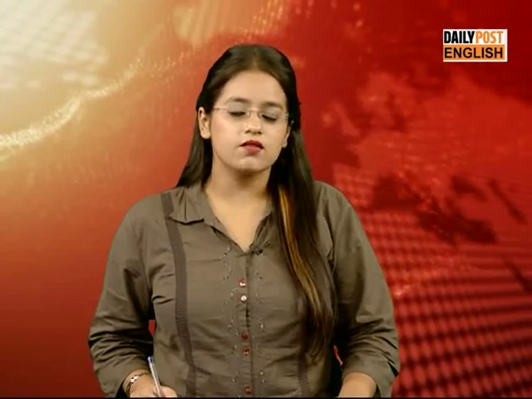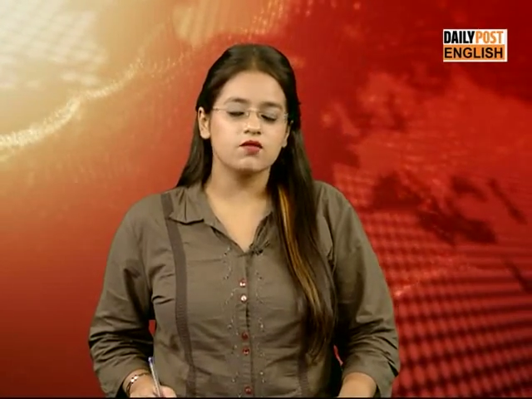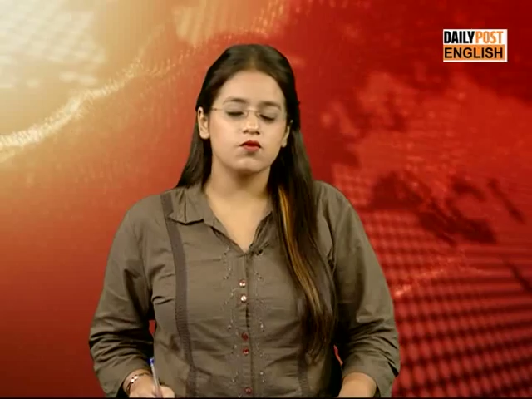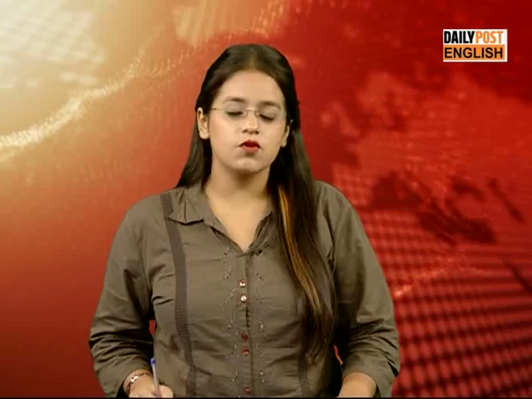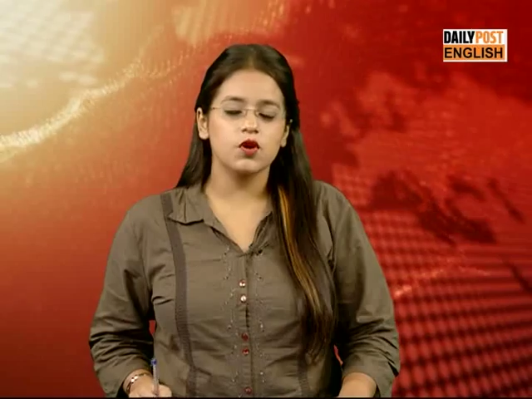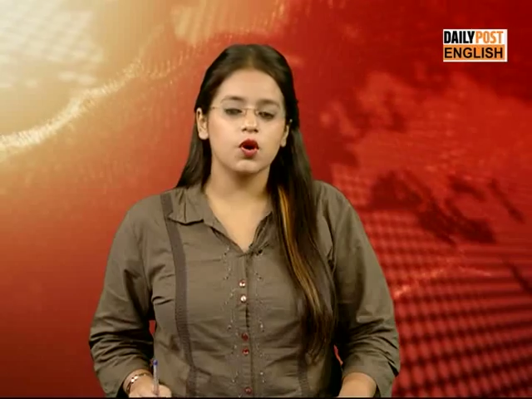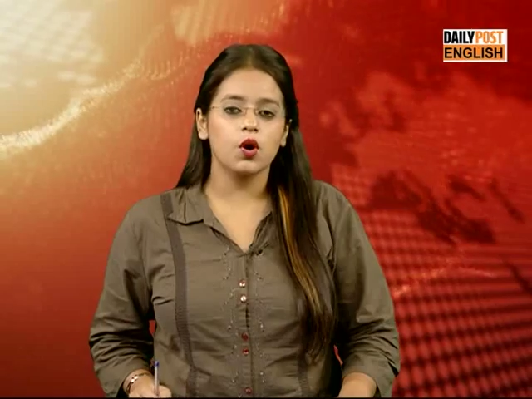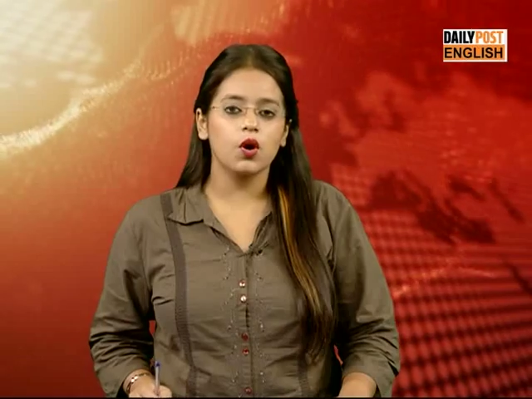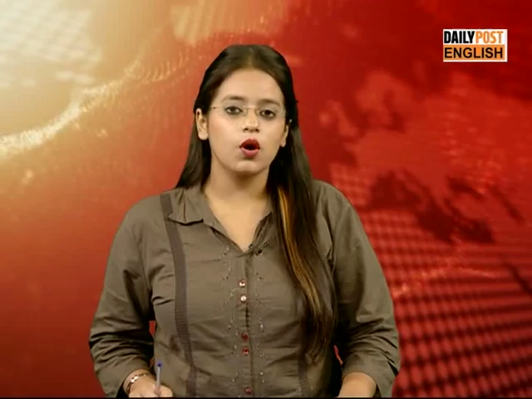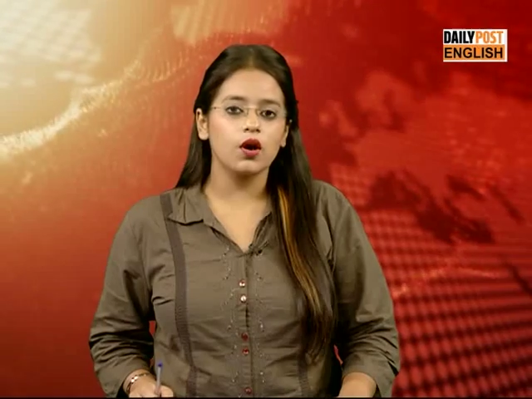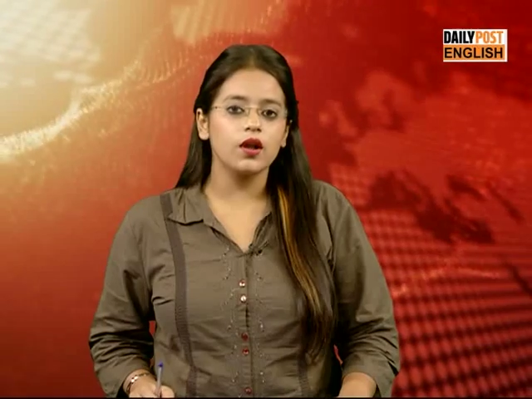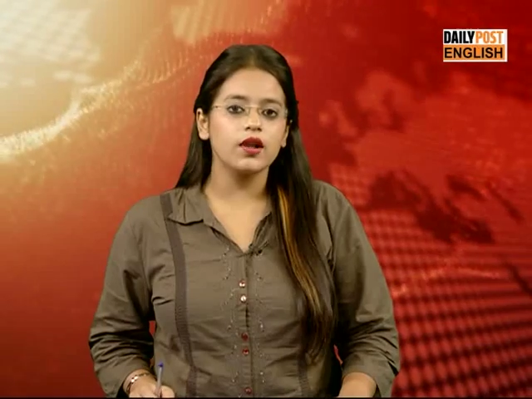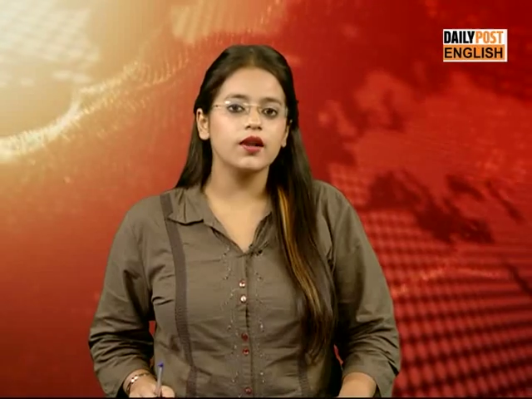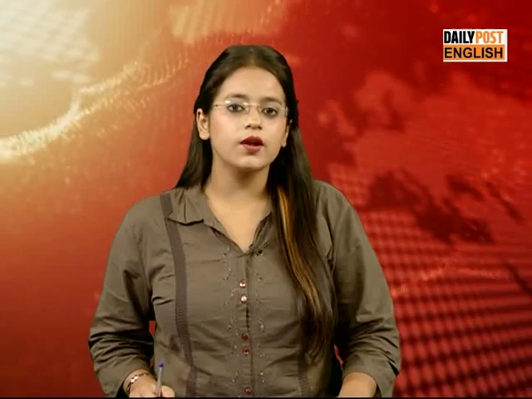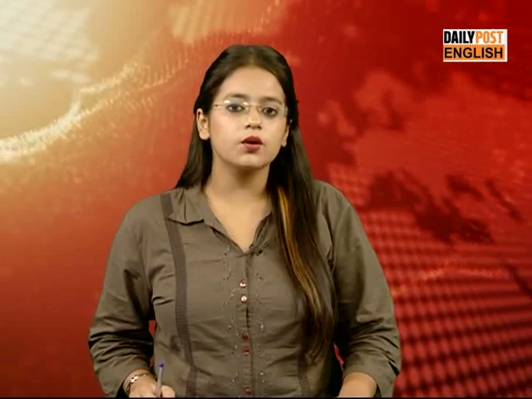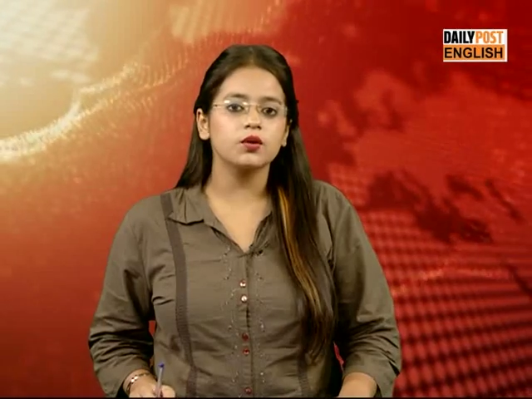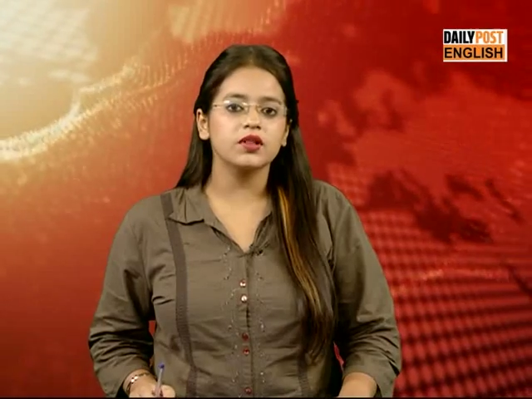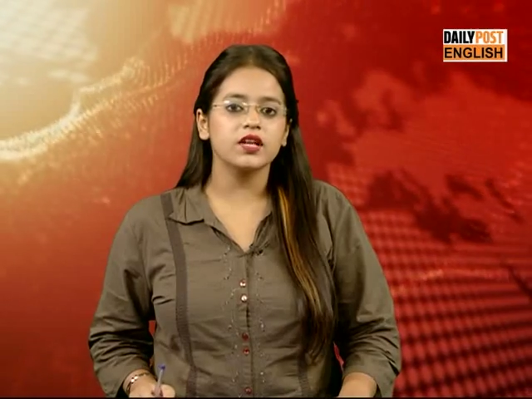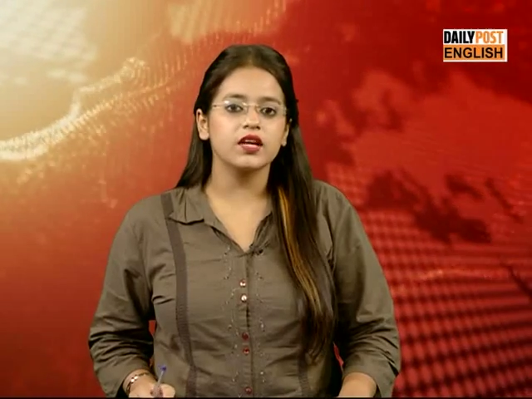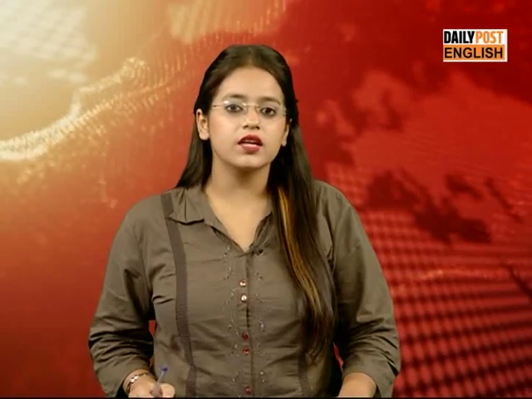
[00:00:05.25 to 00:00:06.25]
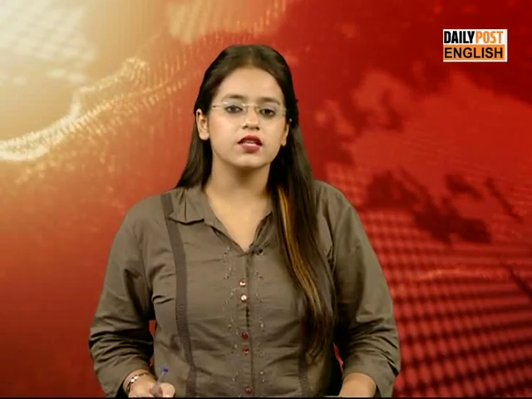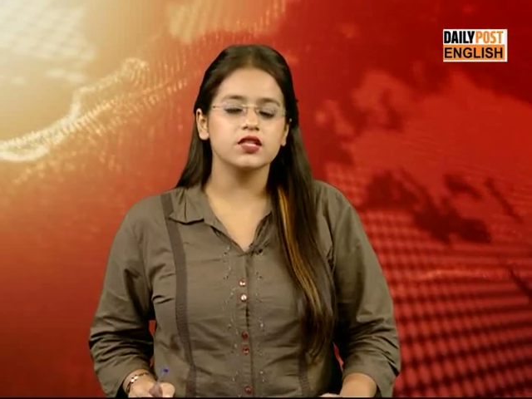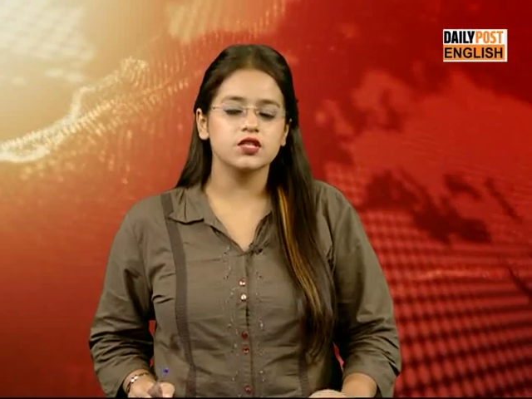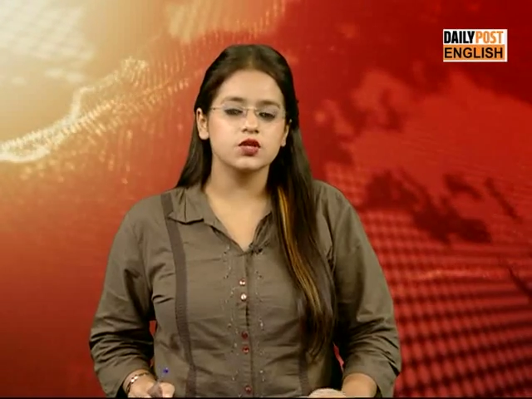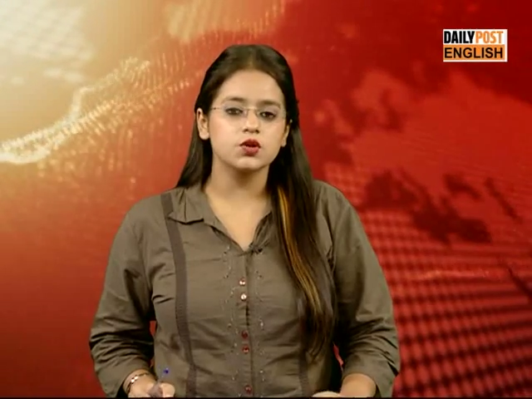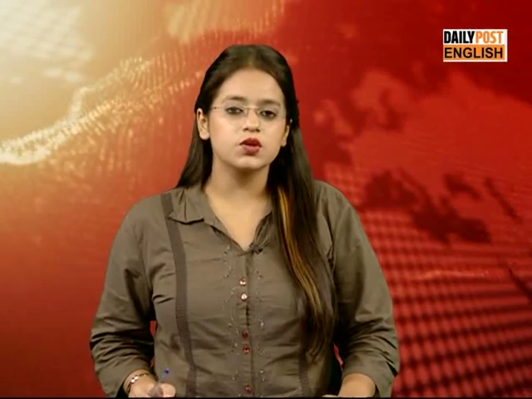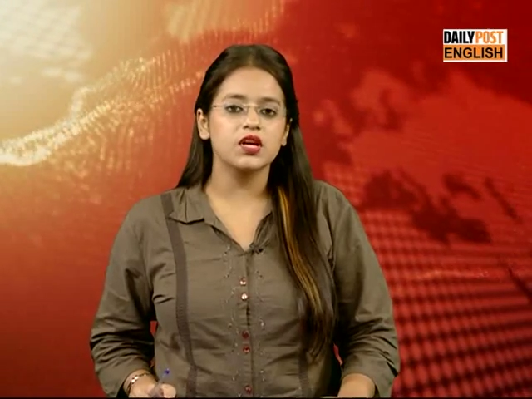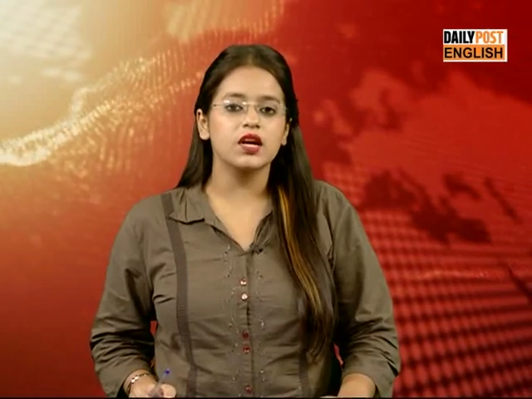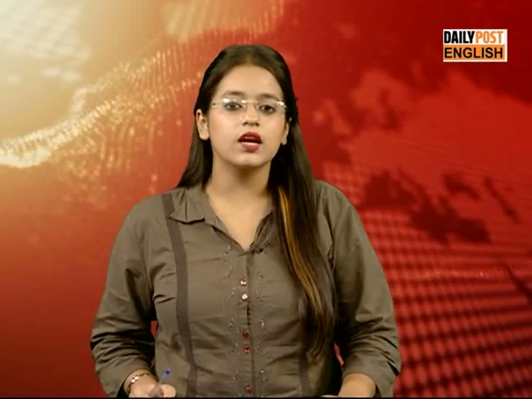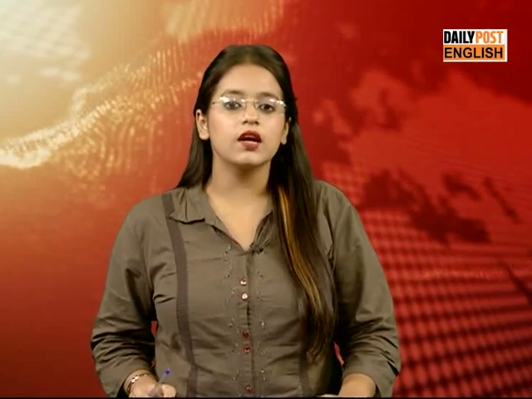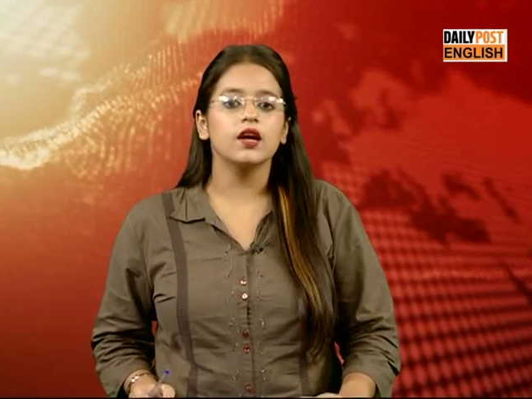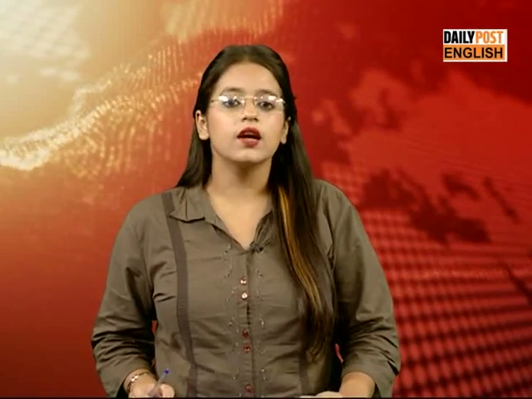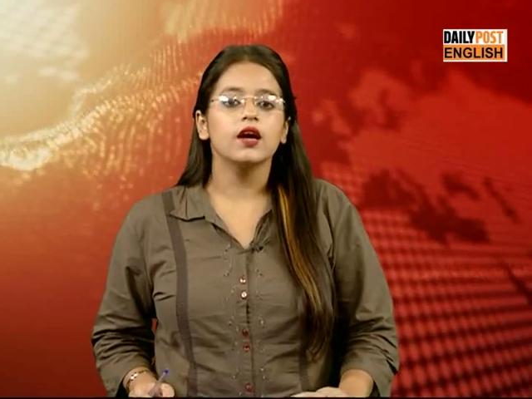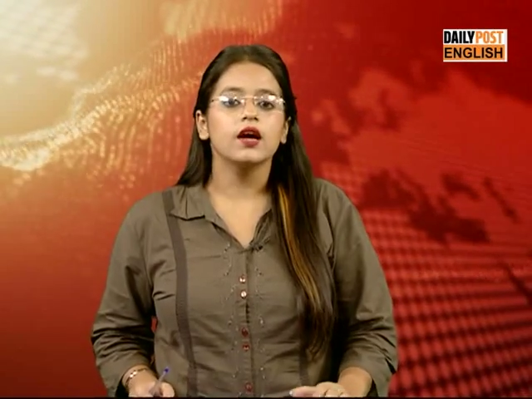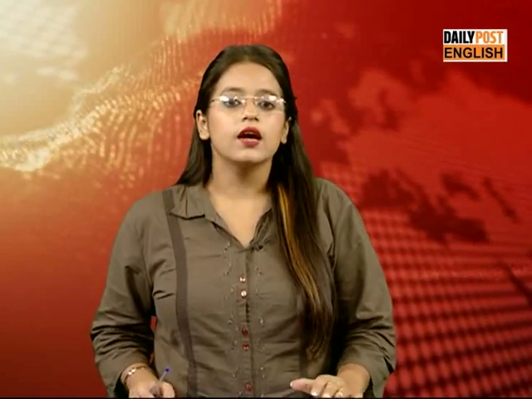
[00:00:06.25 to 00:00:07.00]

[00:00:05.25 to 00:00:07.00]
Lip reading: we all know that today